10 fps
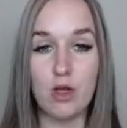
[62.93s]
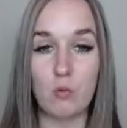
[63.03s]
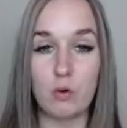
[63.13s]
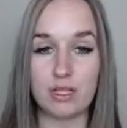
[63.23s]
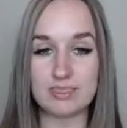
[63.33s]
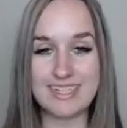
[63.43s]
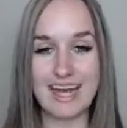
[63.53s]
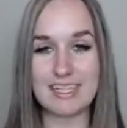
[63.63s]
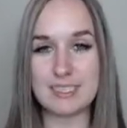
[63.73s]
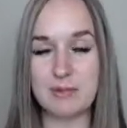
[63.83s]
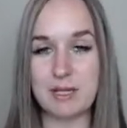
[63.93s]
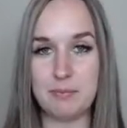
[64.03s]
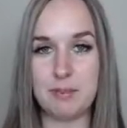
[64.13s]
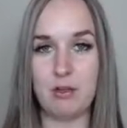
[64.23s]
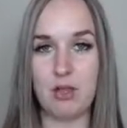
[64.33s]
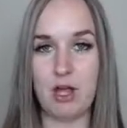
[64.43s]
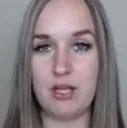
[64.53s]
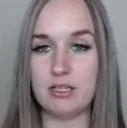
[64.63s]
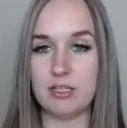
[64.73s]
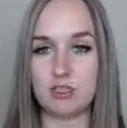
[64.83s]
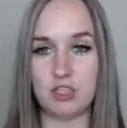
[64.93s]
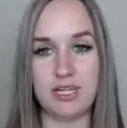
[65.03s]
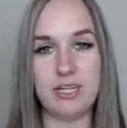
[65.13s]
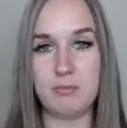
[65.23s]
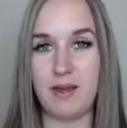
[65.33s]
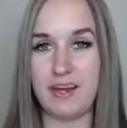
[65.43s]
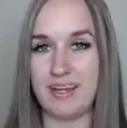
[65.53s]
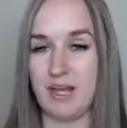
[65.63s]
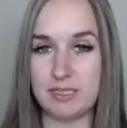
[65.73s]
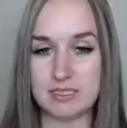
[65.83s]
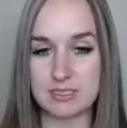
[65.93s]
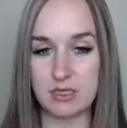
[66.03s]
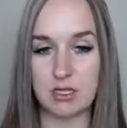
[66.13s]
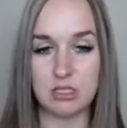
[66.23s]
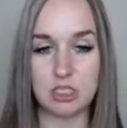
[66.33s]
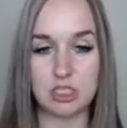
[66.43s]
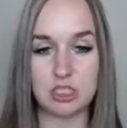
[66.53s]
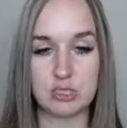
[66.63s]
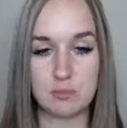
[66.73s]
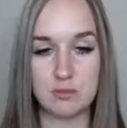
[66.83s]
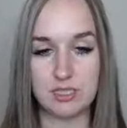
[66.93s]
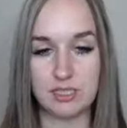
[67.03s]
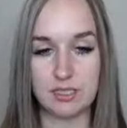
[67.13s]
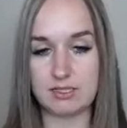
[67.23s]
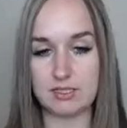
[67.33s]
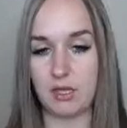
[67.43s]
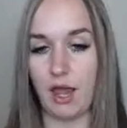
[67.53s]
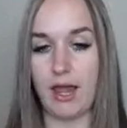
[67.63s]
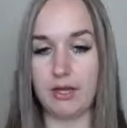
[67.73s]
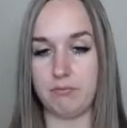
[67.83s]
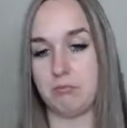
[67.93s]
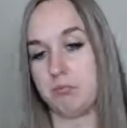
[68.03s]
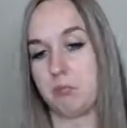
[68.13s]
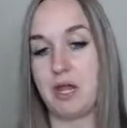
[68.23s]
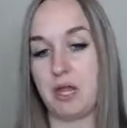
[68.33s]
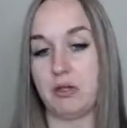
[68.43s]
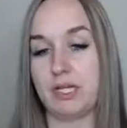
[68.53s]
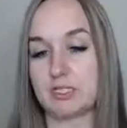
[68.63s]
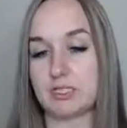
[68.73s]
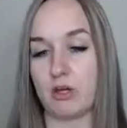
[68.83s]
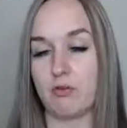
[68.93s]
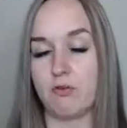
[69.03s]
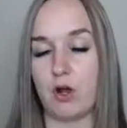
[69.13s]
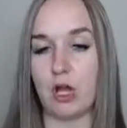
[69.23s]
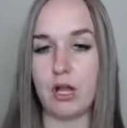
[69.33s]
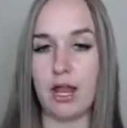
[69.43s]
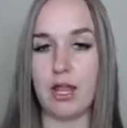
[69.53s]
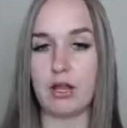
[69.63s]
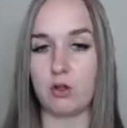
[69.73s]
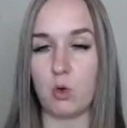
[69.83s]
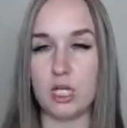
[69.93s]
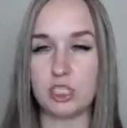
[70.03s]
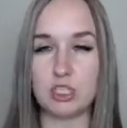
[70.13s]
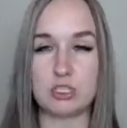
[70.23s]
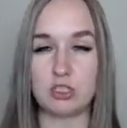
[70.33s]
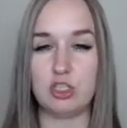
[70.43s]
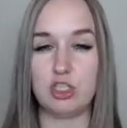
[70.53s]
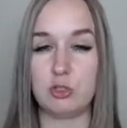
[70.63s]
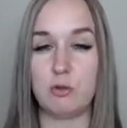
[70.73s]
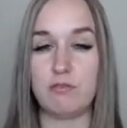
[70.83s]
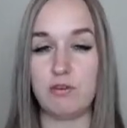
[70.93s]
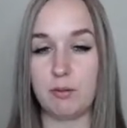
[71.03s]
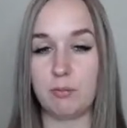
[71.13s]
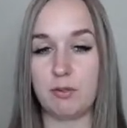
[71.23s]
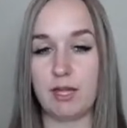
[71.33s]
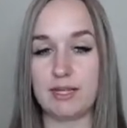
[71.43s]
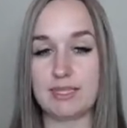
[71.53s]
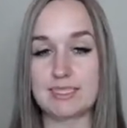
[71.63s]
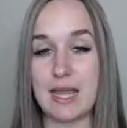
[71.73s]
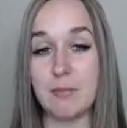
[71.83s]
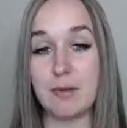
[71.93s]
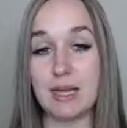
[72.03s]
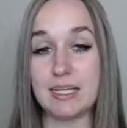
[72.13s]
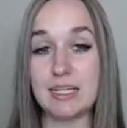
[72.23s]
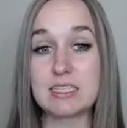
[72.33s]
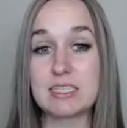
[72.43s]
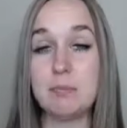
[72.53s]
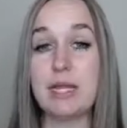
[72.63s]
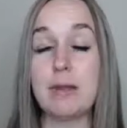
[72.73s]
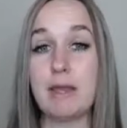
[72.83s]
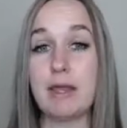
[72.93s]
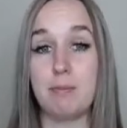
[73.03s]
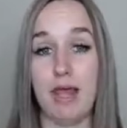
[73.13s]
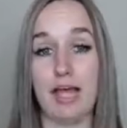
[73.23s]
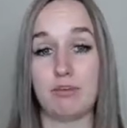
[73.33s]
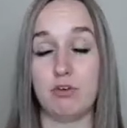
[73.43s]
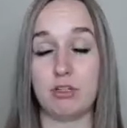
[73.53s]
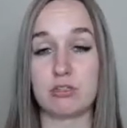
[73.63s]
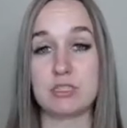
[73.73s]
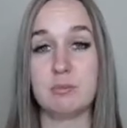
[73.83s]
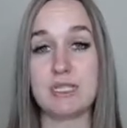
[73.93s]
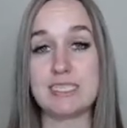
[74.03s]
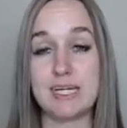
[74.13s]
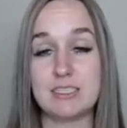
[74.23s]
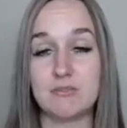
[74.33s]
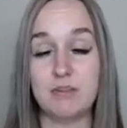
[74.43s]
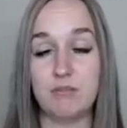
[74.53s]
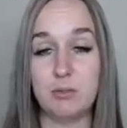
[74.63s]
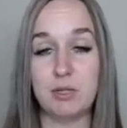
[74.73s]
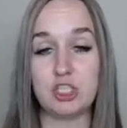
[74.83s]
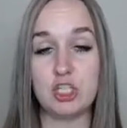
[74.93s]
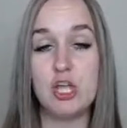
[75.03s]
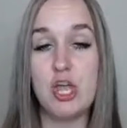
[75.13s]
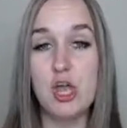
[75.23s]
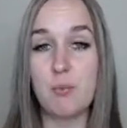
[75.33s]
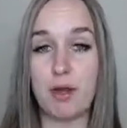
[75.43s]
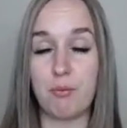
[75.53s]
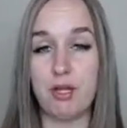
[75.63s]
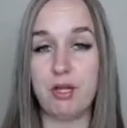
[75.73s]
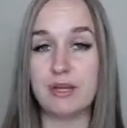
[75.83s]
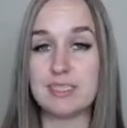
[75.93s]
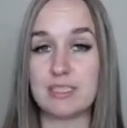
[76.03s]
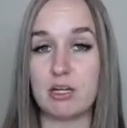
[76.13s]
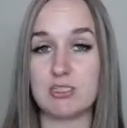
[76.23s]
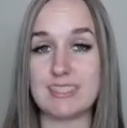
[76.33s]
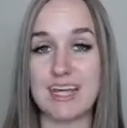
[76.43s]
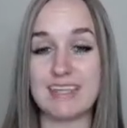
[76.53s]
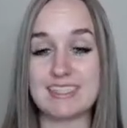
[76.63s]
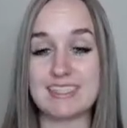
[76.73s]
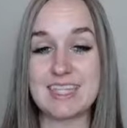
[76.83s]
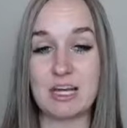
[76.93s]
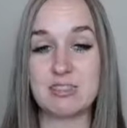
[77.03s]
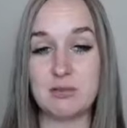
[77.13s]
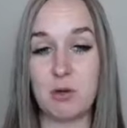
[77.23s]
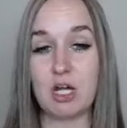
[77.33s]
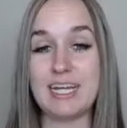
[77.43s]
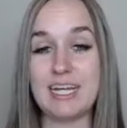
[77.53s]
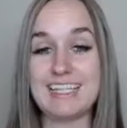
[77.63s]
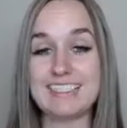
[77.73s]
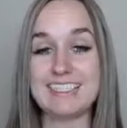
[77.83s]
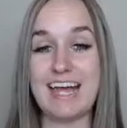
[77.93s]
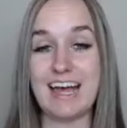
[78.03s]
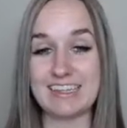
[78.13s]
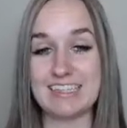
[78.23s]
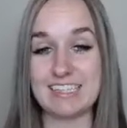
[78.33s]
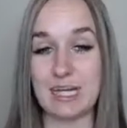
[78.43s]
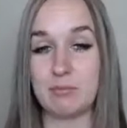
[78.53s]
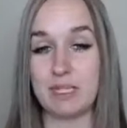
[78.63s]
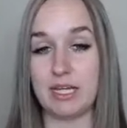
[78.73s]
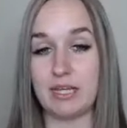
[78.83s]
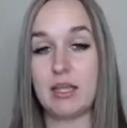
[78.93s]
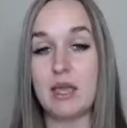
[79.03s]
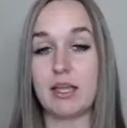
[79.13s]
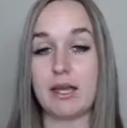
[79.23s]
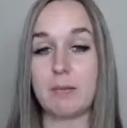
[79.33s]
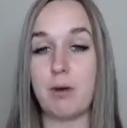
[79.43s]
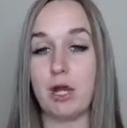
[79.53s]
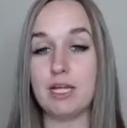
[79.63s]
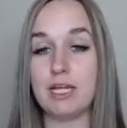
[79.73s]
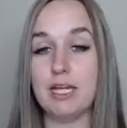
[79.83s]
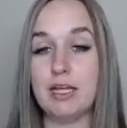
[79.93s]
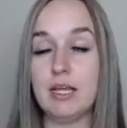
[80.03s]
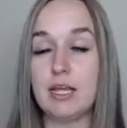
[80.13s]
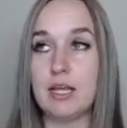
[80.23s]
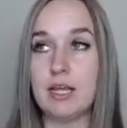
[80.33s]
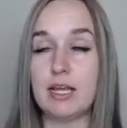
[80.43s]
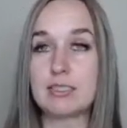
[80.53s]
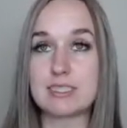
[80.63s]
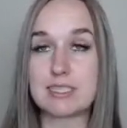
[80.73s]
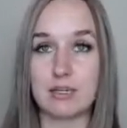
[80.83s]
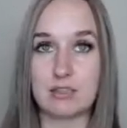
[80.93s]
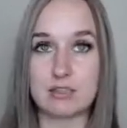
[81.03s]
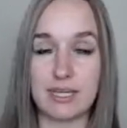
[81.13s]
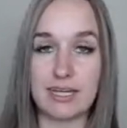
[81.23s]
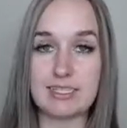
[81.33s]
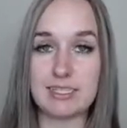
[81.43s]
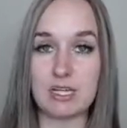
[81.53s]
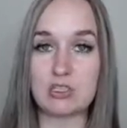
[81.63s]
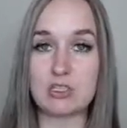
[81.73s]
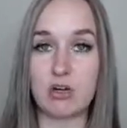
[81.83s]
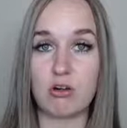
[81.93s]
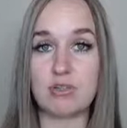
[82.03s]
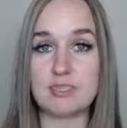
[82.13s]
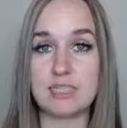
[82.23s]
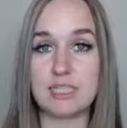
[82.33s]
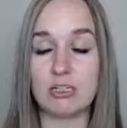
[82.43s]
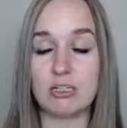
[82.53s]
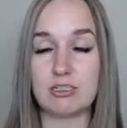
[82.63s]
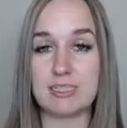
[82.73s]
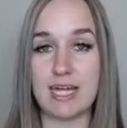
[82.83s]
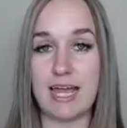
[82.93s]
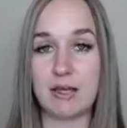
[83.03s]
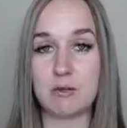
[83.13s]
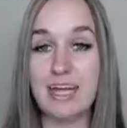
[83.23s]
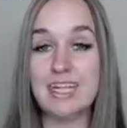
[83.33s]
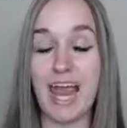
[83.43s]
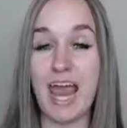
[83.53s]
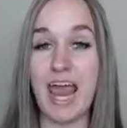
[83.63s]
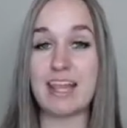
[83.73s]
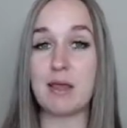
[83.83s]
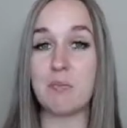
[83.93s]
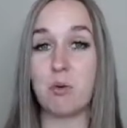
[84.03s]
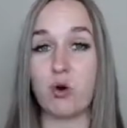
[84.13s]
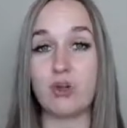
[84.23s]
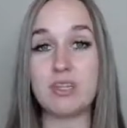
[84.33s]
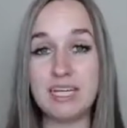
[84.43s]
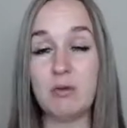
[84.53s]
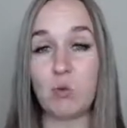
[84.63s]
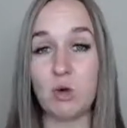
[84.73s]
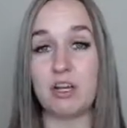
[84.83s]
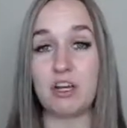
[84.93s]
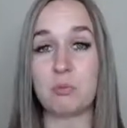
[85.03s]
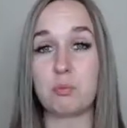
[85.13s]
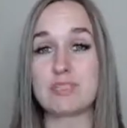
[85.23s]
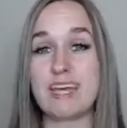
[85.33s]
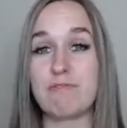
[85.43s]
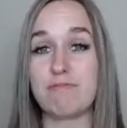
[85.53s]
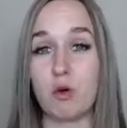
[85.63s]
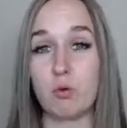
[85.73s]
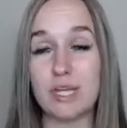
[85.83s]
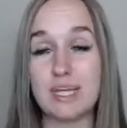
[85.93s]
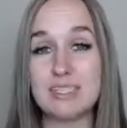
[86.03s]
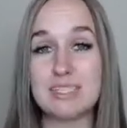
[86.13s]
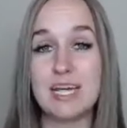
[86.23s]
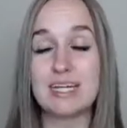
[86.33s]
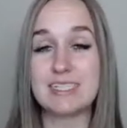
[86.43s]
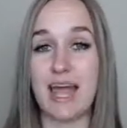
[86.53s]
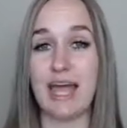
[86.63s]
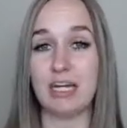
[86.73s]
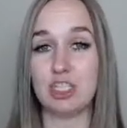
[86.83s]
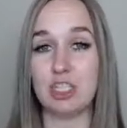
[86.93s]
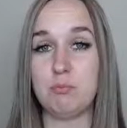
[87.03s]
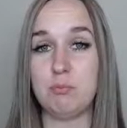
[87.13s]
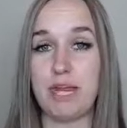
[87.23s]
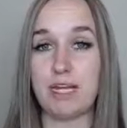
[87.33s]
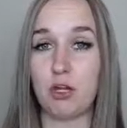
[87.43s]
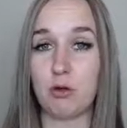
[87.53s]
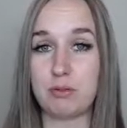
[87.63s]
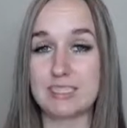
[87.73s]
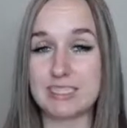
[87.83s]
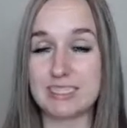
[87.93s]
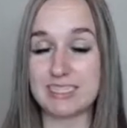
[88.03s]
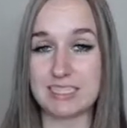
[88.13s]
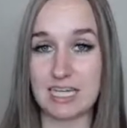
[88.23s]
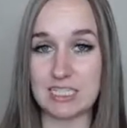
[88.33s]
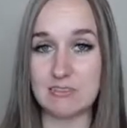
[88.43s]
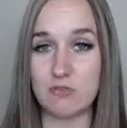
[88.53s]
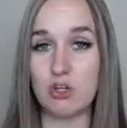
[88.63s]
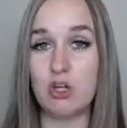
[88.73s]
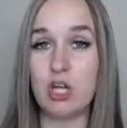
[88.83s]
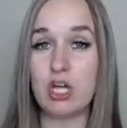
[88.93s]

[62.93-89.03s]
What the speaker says: Where there's not as many people on and the training might not be as long, just because I may only get so far and questions are usually what fill up a lot of the time, but it's going to be impactful. There's going to be tons of information, but I want you guys to understand that sales and marketing is not the same thing. Like marketing and sales, like I said, are so closely intertwined, and they both need 100% focus to actually make your business successful.